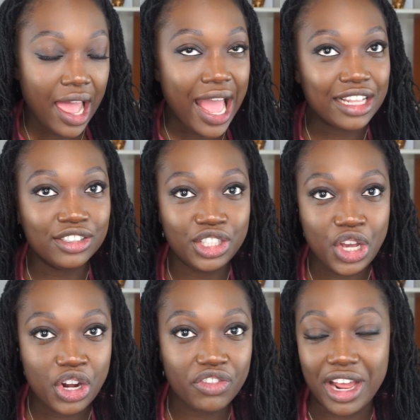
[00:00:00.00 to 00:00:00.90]
And
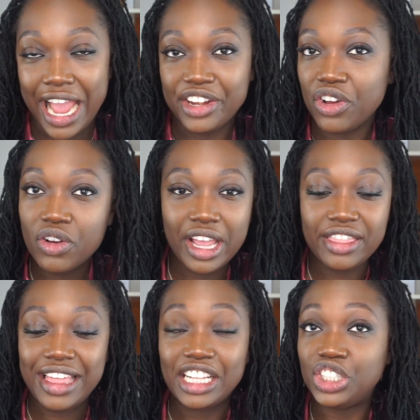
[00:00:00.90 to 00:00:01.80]
deodorant, I don't
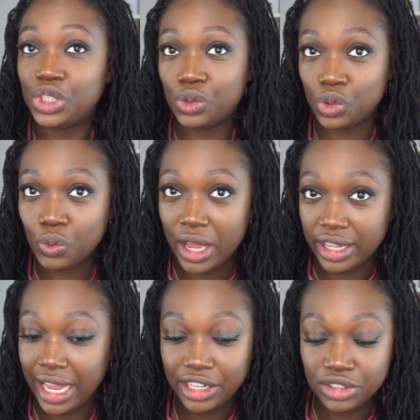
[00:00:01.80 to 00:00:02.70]
get that
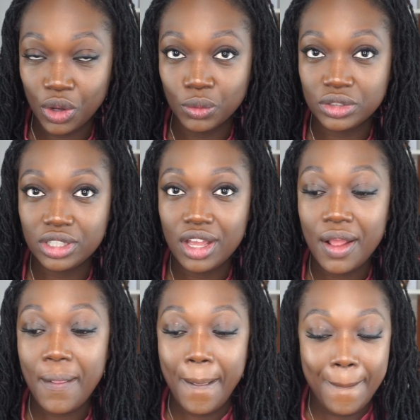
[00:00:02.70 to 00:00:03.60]
sweaty. I don't.
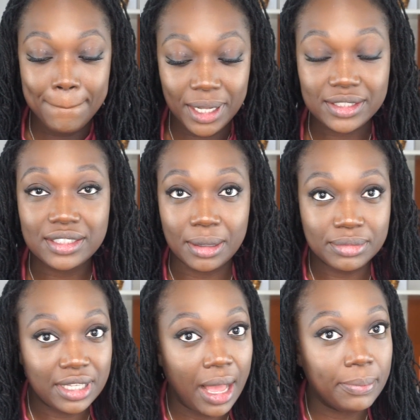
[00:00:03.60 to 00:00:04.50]
But
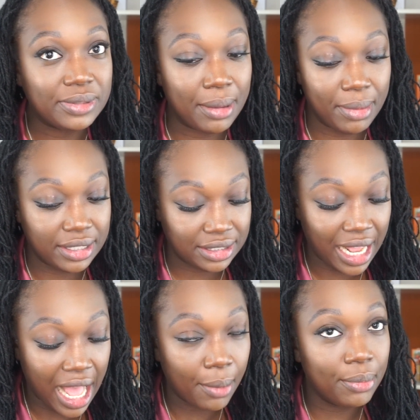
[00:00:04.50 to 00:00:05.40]
sometimes at my
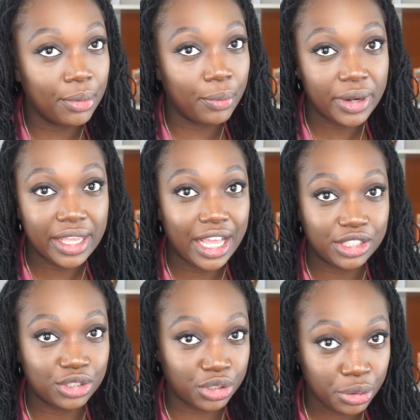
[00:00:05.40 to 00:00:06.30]
job, when it
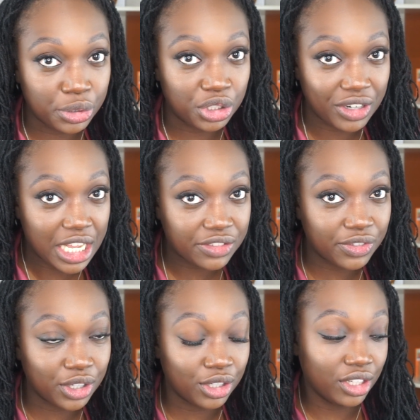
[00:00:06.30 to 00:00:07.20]
gets too
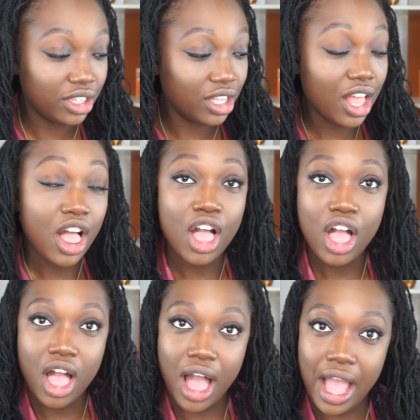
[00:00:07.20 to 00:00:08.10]
stressful,
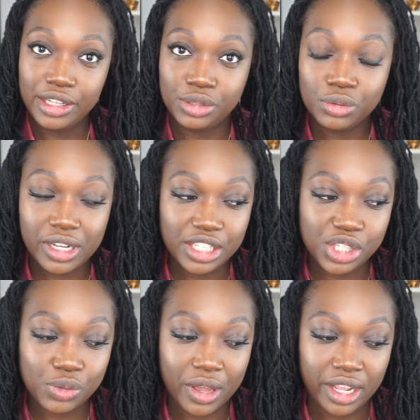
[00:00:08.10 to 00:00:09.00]
I do get
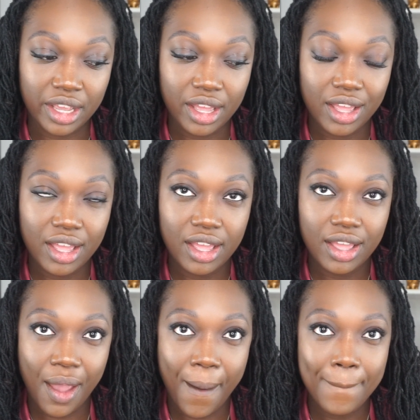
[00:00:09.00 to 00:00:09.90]
sweaty.
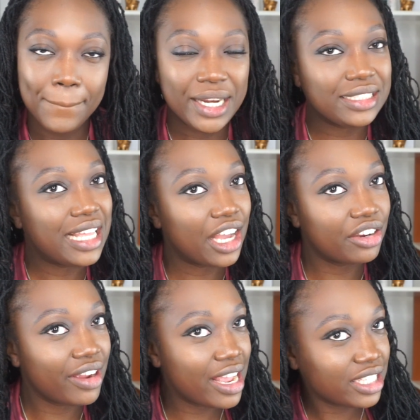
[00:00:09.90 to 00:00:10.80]
But it's not
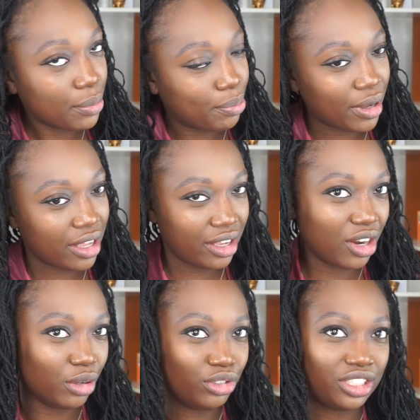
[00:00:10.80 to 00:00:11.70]
crazy, but you
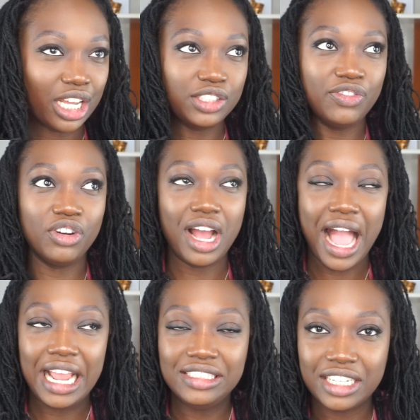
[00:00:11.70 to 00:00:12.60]
know, just for
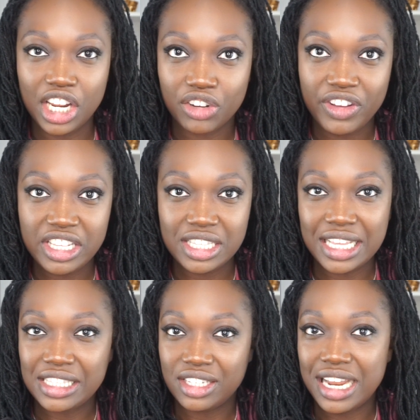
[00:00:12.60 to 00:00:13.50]
hygienic reasons
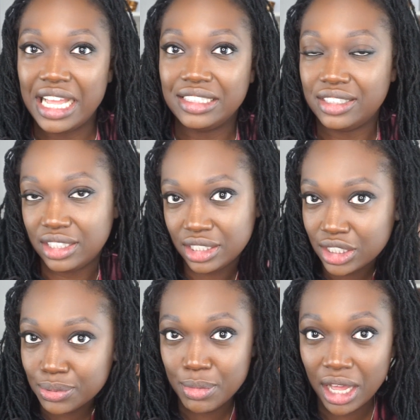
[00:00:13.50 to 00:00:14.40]
and to not
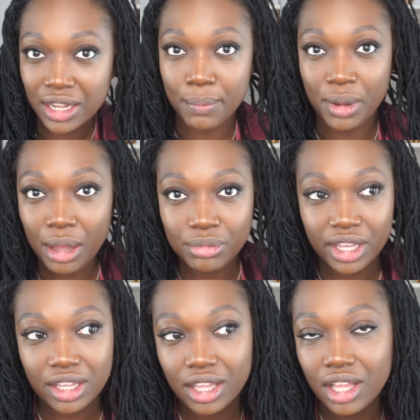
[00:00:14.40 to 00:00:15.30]
smell in
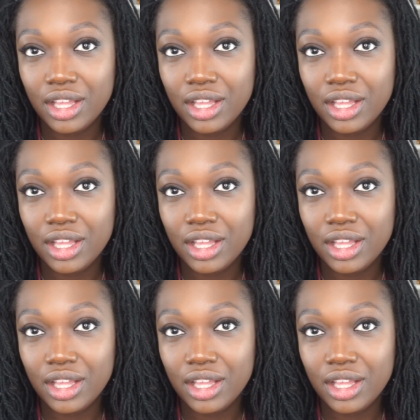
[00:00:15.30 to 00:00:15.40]
public,